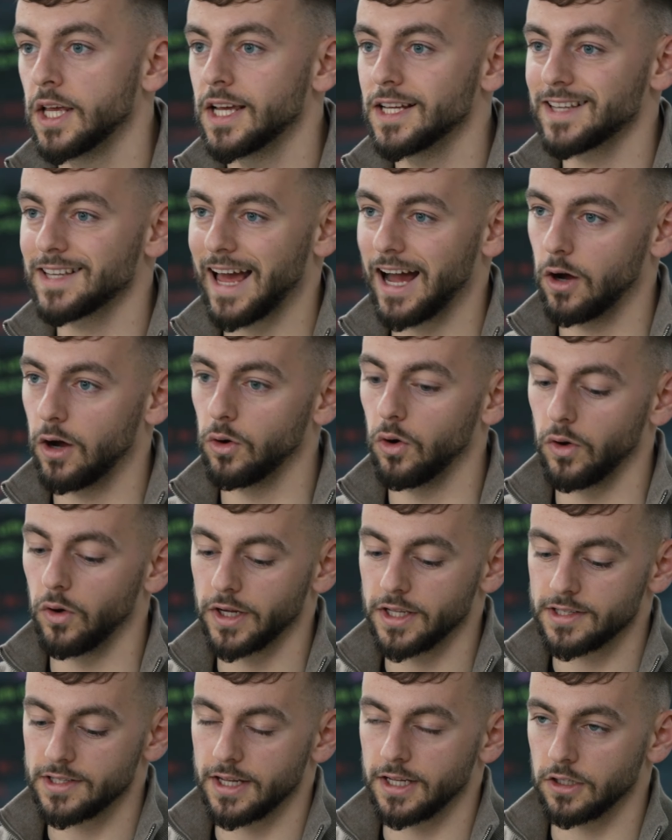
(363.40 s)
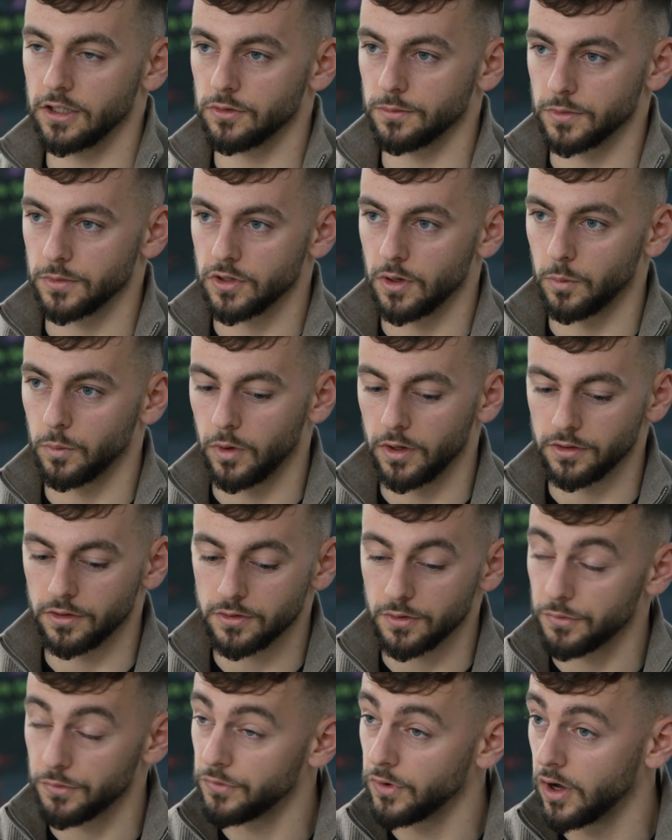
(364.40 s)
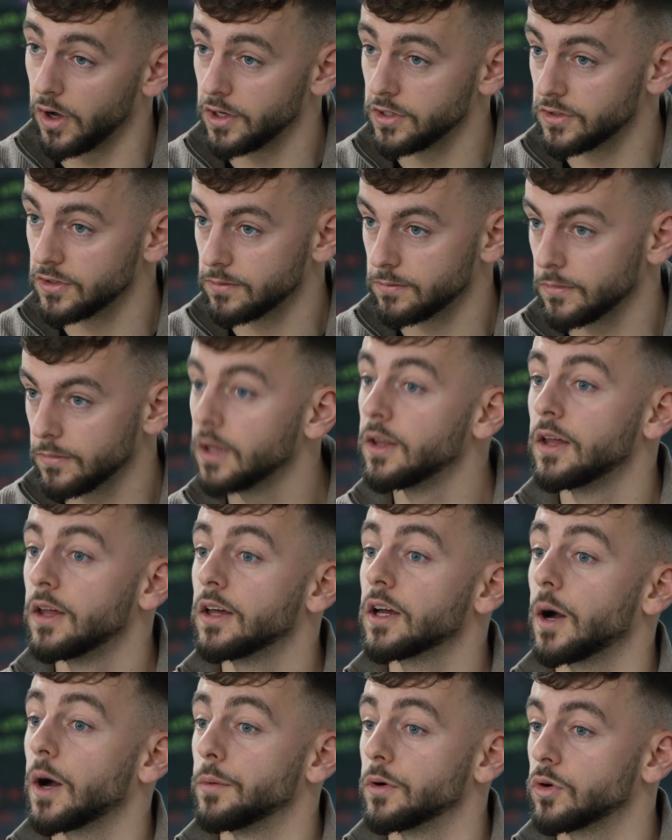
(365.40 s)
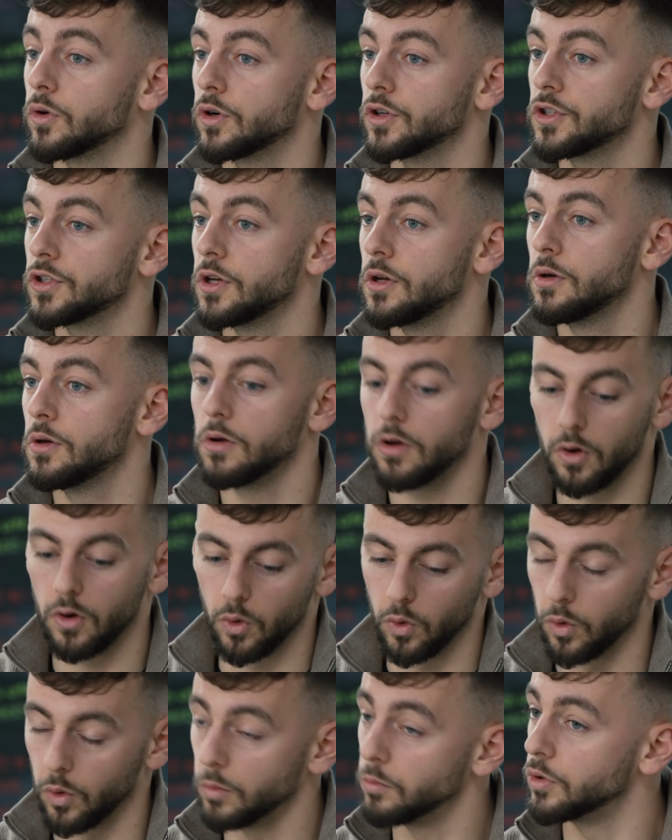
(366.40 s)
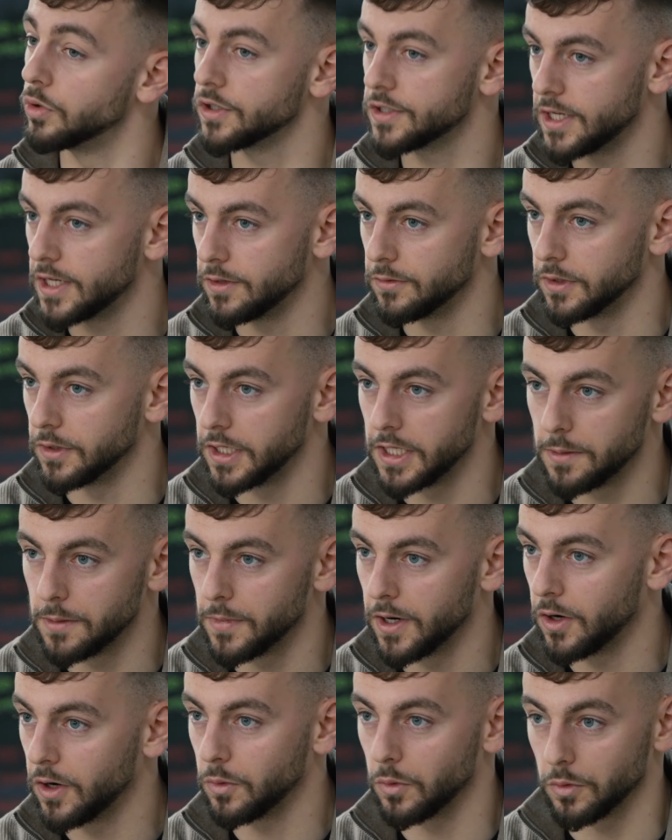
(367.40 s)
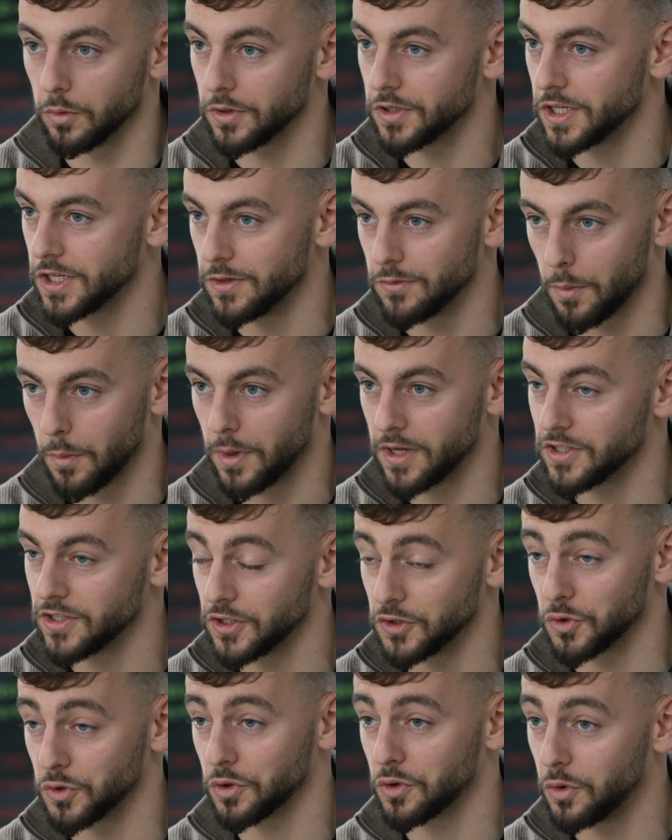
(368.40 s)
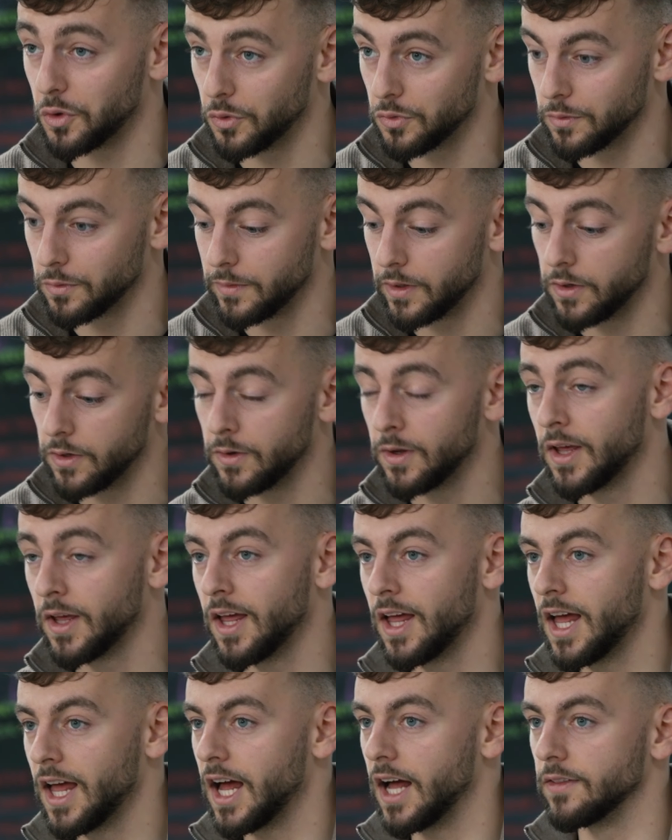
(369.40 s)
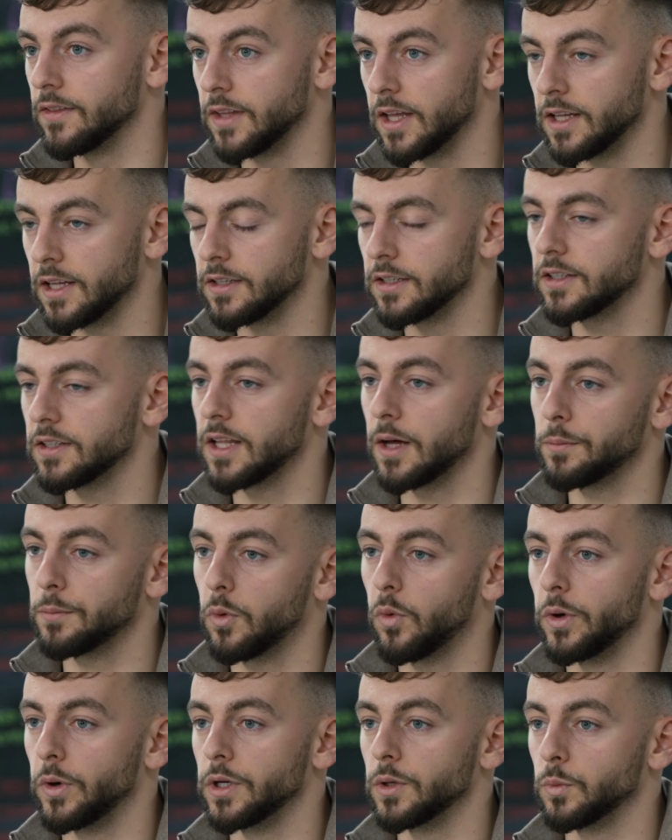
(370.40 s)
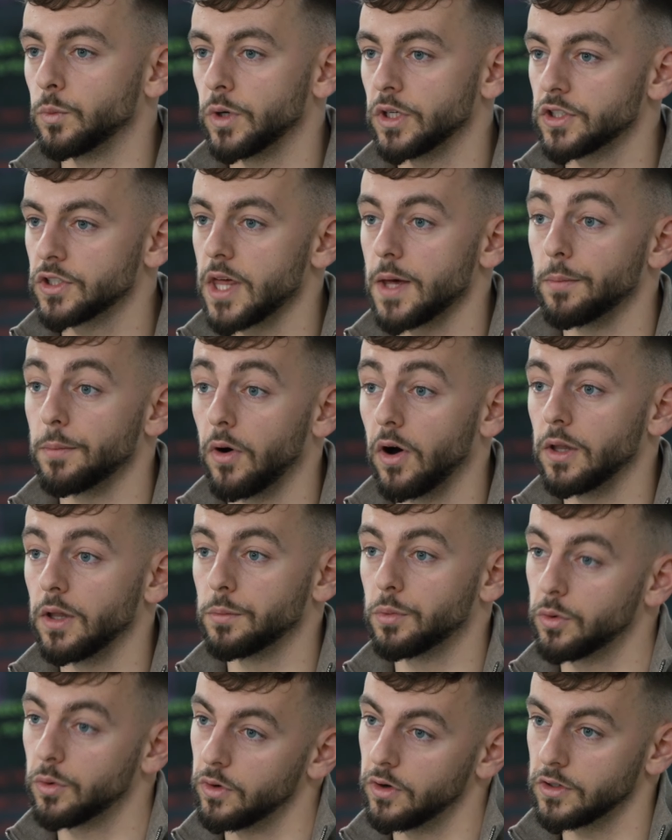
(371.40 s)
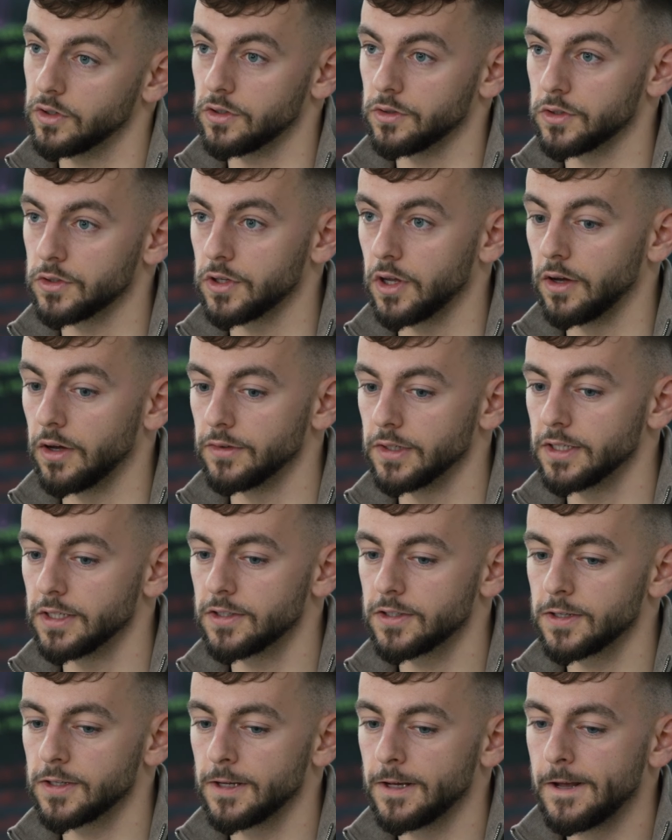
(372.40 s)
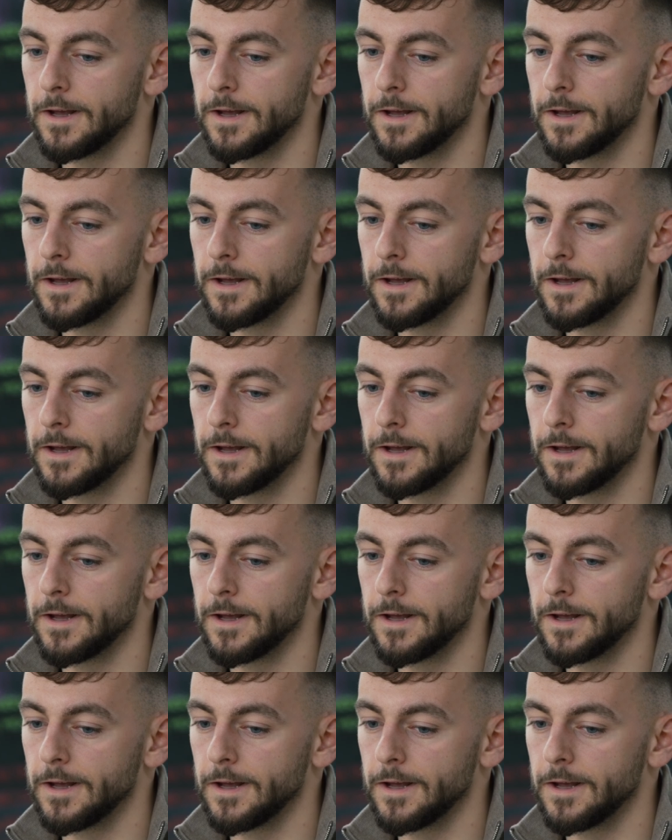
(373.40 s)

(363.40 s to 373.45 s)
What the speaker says: It's how long it takes from someone to first come across you, or receive an email, or receive a message or a call from you, and then that point in which they buy the product or service.